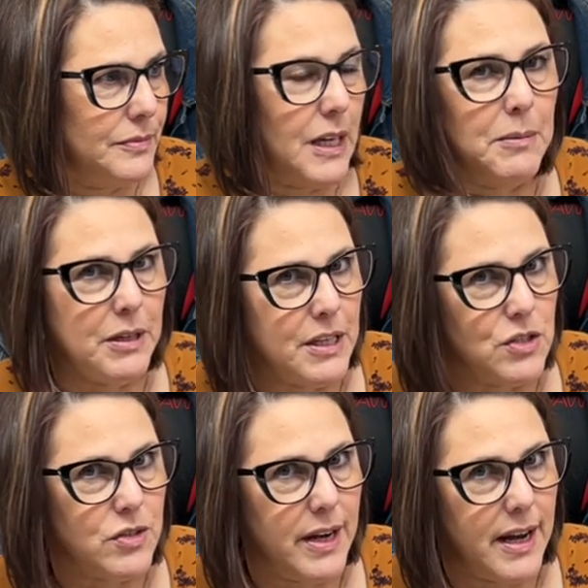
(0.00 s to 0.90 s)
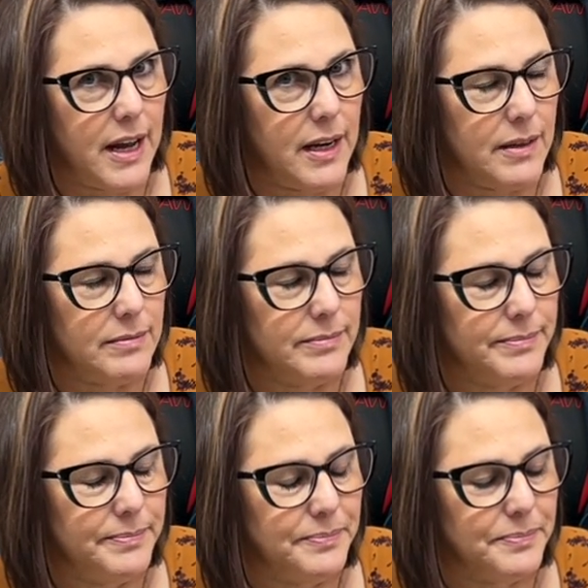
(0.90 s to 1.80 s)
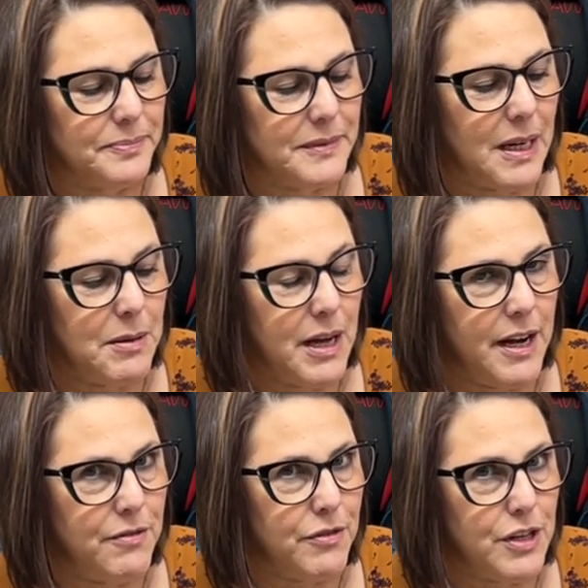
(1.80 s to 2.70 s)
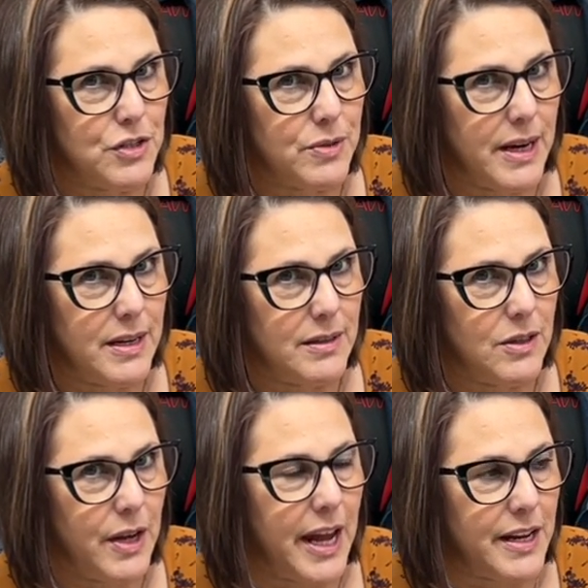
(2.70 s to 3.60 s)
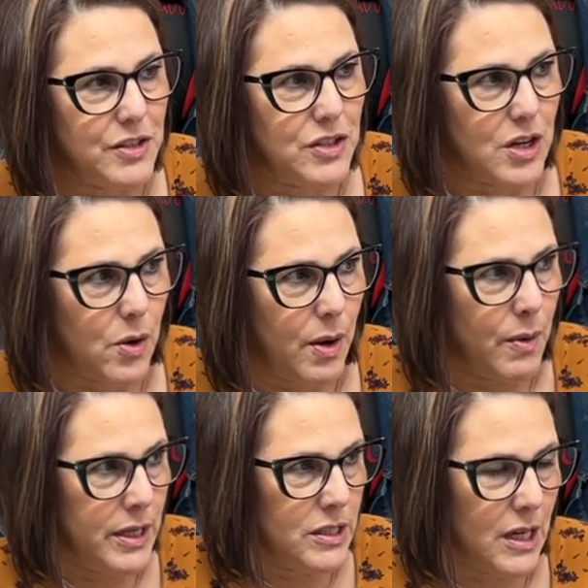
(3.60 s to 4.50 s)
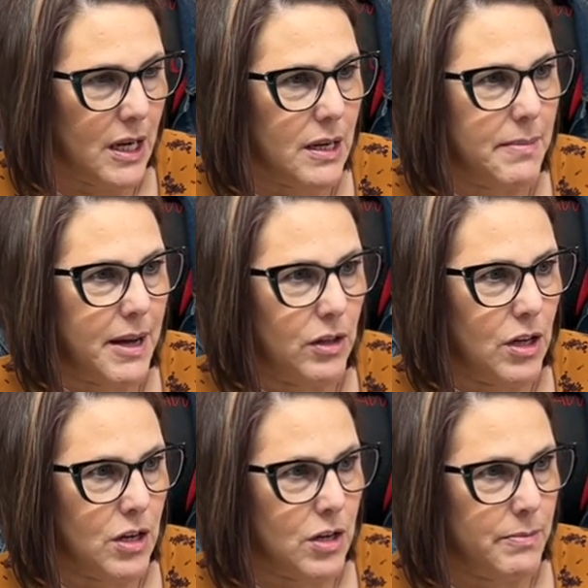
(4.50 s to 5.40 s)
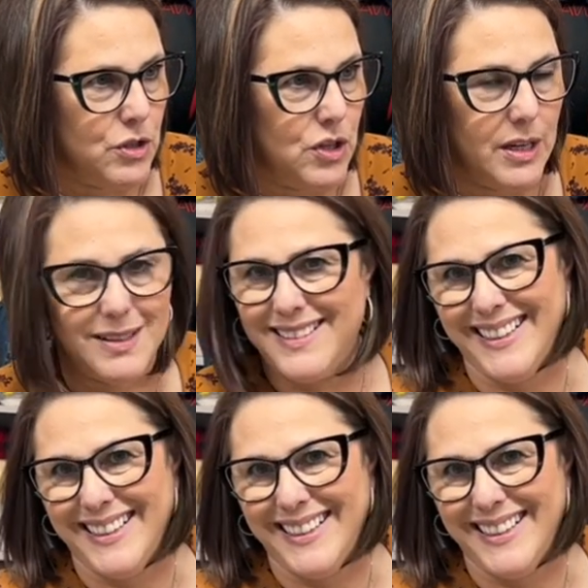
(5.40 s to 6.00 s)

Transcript: I'm looking straight at it. I'm kind of frustrated. Okay, so I want to talk about long arm machines.